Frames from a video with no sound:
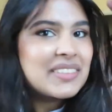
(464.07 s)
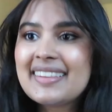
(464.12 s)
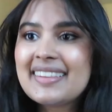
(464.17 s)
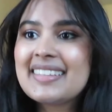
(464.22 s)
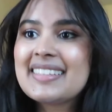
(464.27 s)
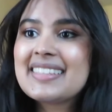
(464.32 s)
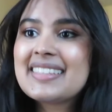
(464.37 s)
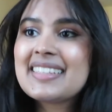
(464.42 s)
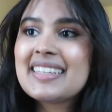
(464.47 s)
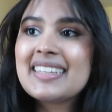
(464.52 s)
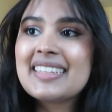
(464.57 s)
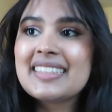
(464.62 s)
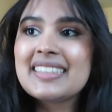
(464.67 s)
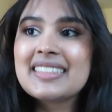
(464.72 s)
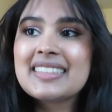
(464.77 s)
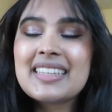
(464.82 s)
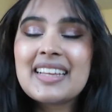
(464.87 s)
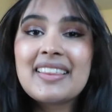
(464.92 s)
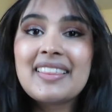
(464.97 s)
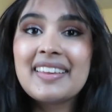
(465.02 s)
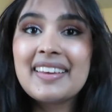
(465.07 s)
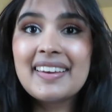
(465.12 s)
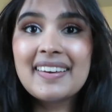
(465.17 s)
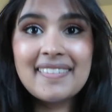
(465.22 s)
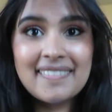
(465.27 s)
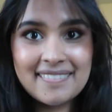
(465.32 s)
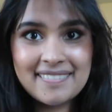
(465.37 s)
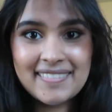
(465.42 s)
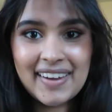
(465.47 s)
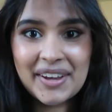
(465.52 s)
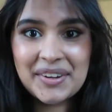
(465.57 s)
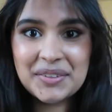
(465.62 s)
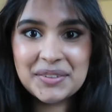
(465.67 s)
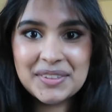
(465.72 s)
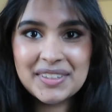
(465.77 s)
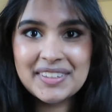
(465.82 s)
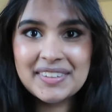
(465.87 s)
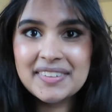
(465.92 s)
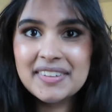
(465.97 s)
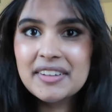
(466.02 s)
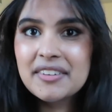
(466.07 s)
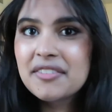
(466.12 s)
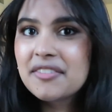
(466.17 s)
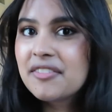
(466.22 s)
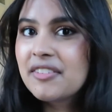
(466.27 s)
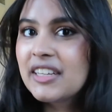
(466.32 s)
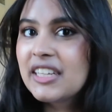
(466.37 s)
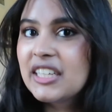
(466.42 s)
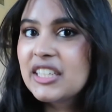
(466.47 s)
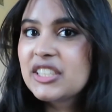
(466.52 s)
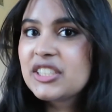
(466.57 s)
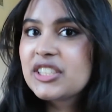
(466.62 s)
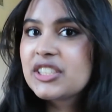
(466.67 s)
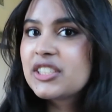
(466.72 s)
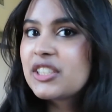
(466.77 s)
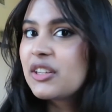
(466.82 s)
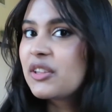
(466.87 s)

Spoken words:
This is the final and finished